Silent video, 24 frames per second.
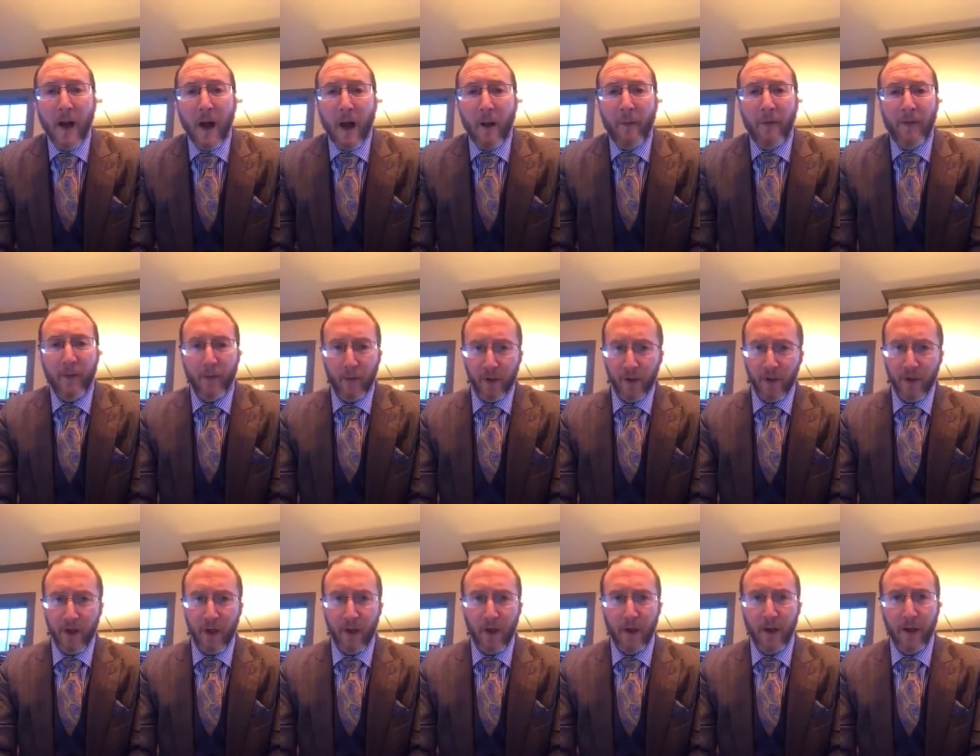I'm simply
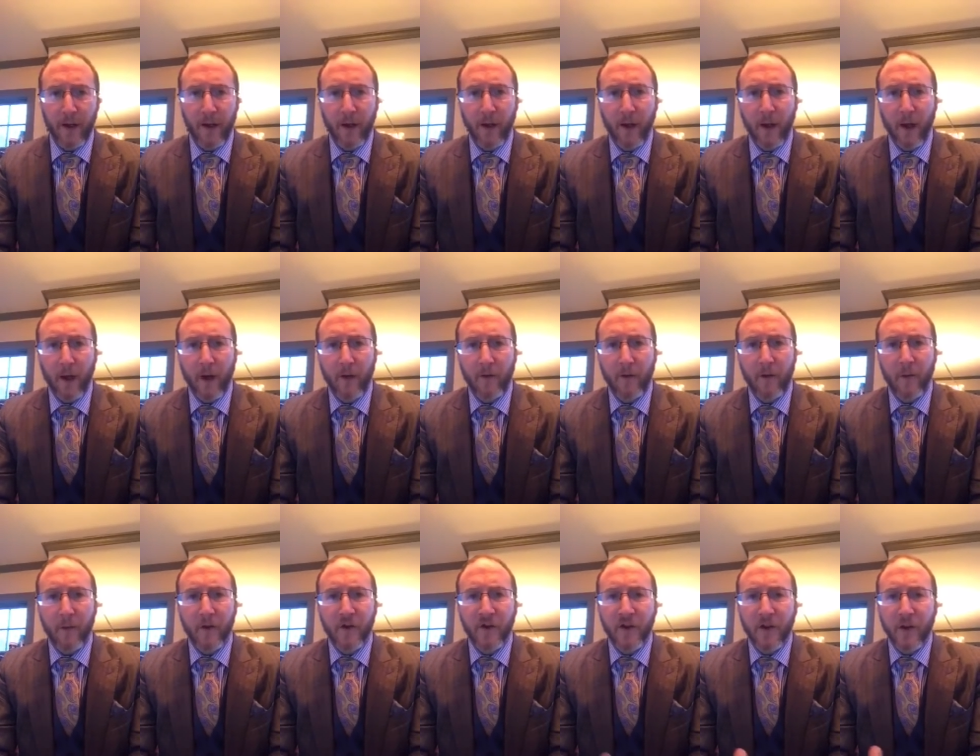sharing uh,
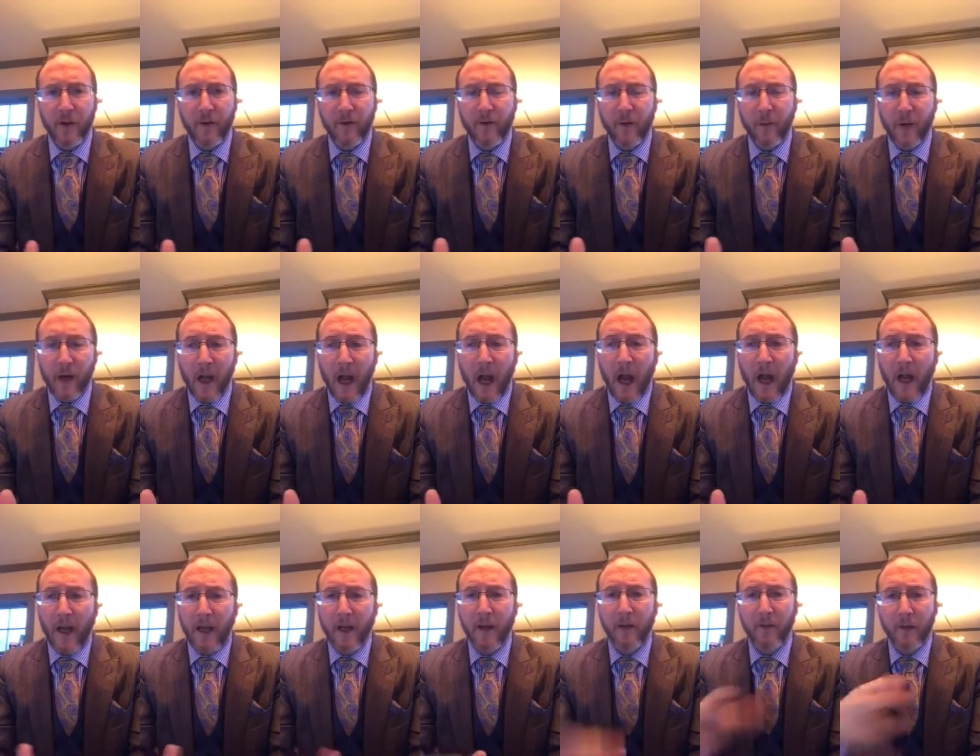from, a, from a
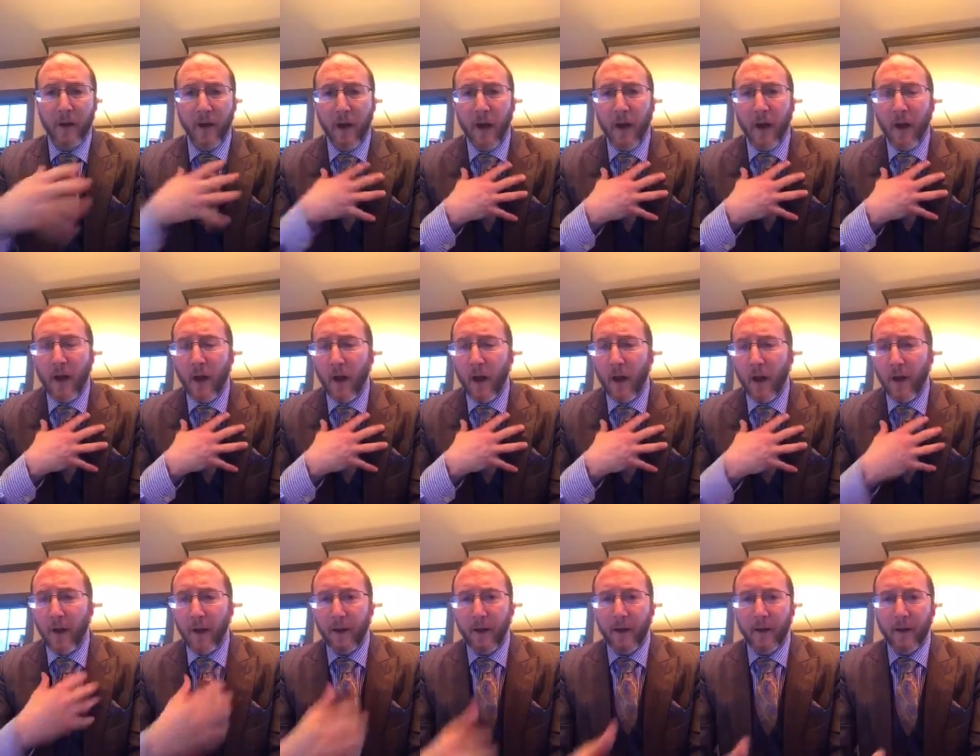guy
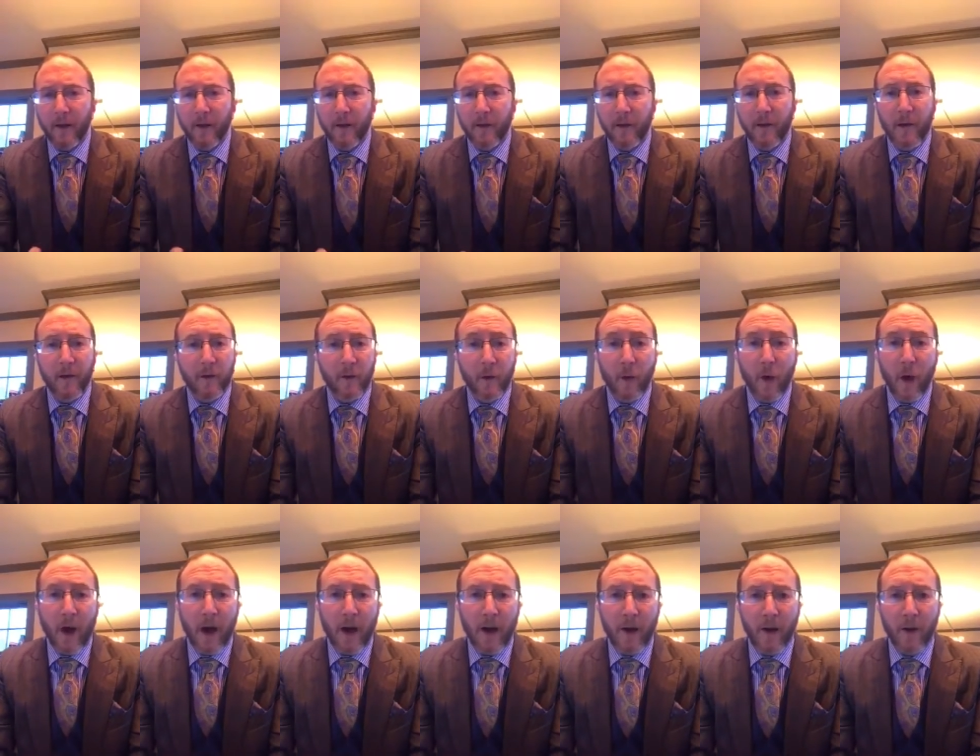uh, in central
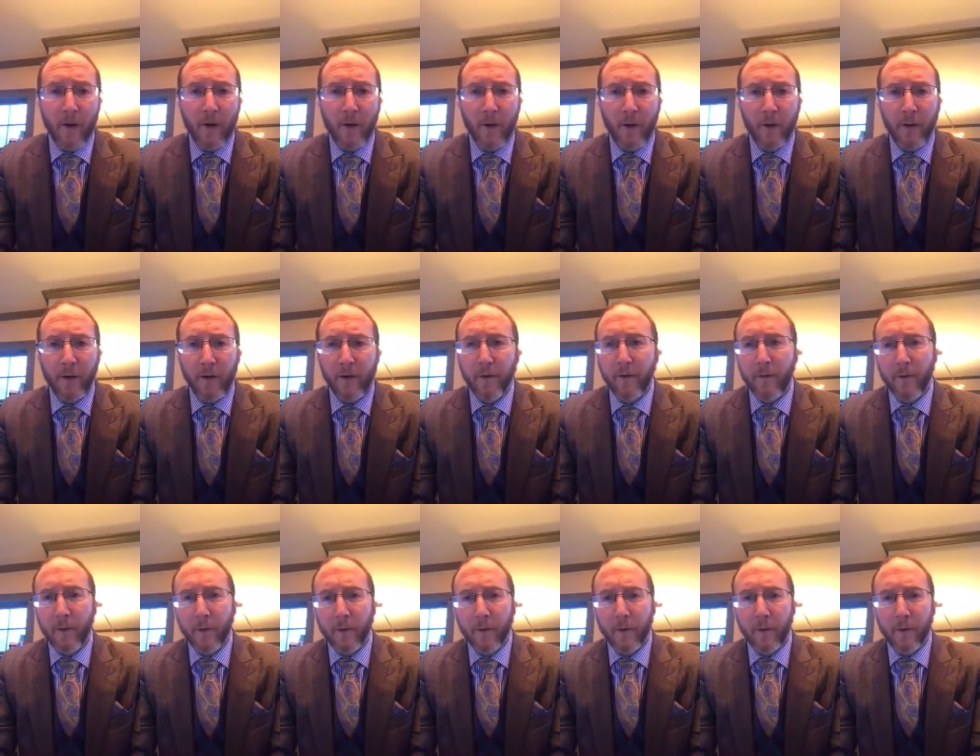Ohio who has
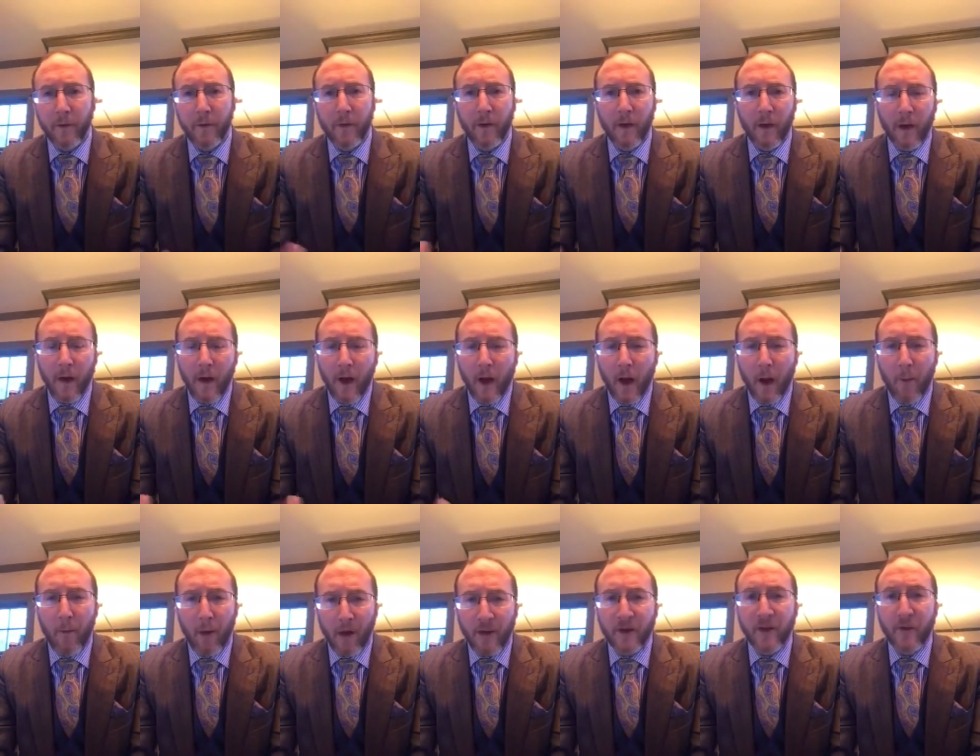infused a
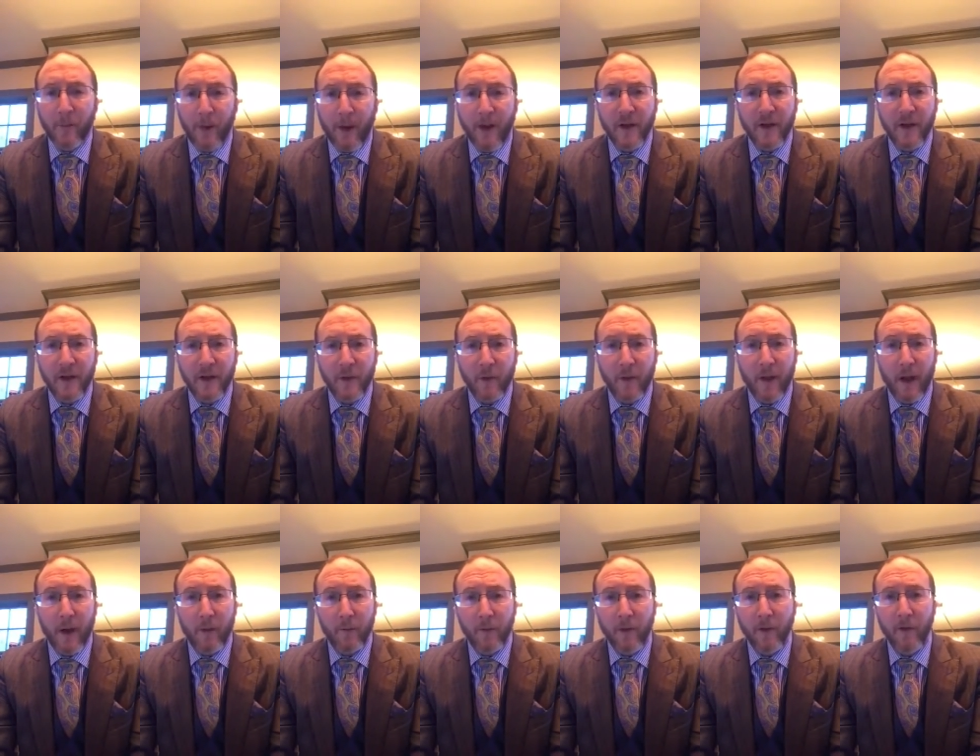bunch of patients with
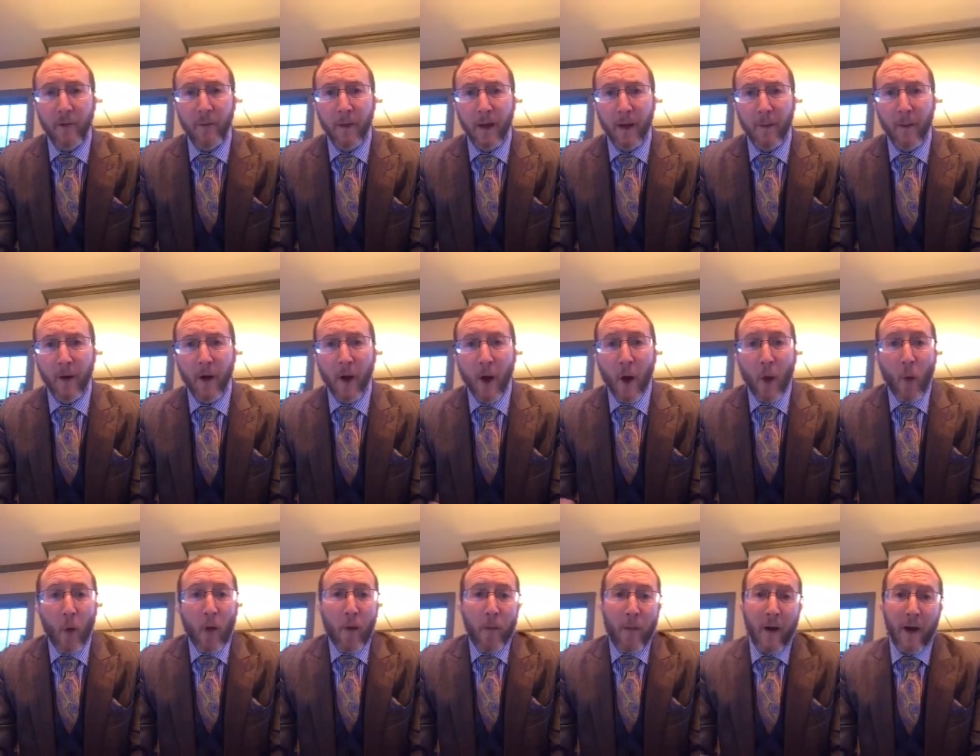alemtuzumab
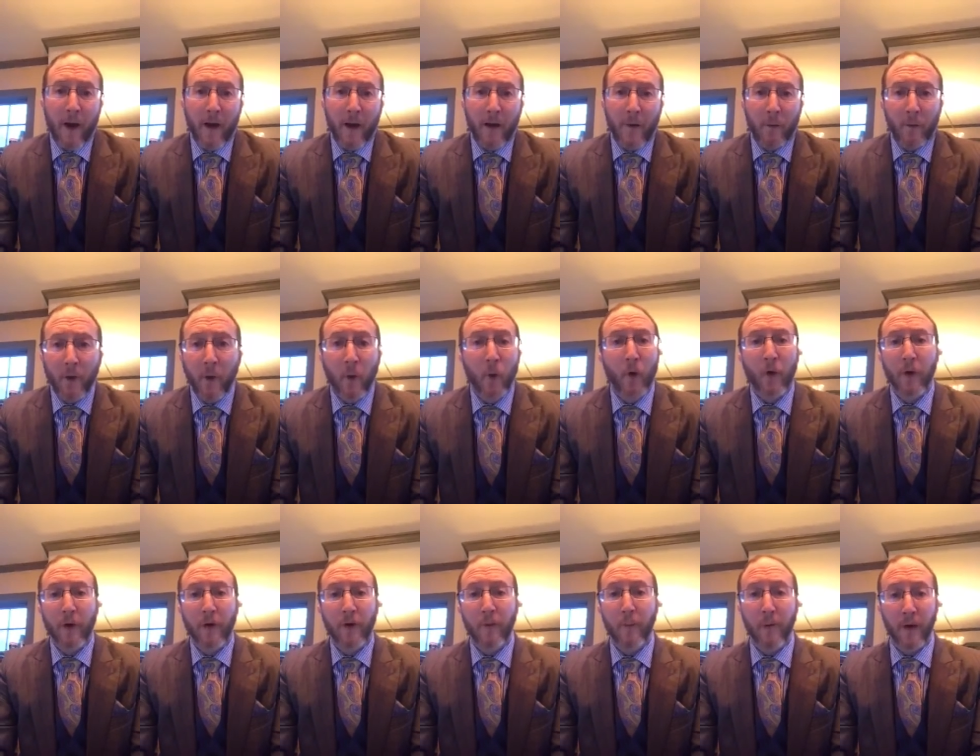what my real
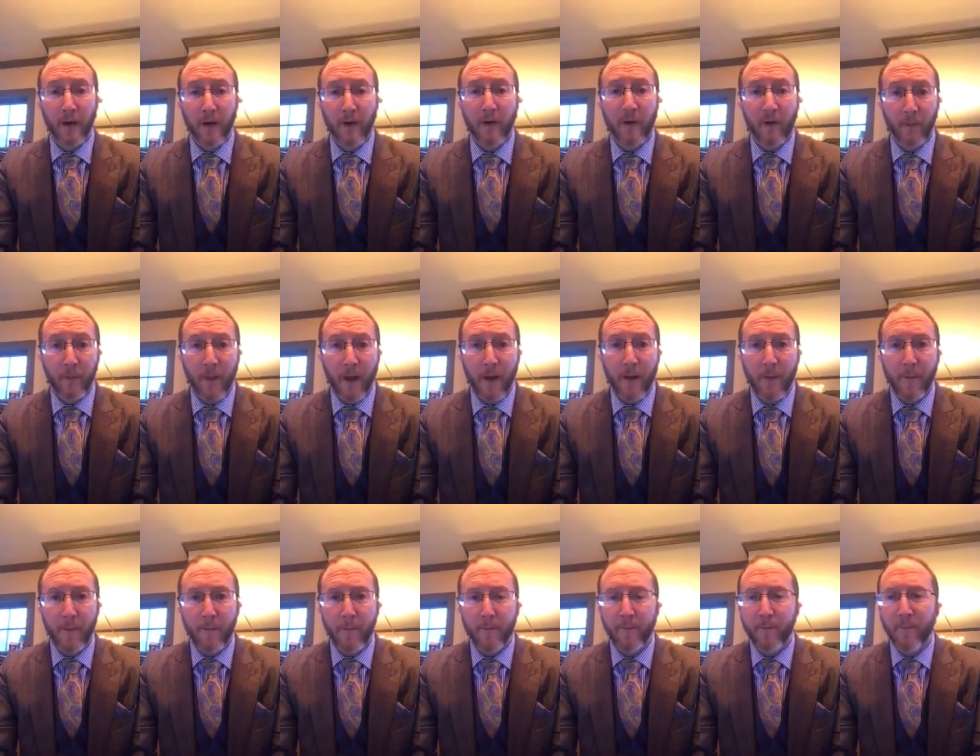world experience has been.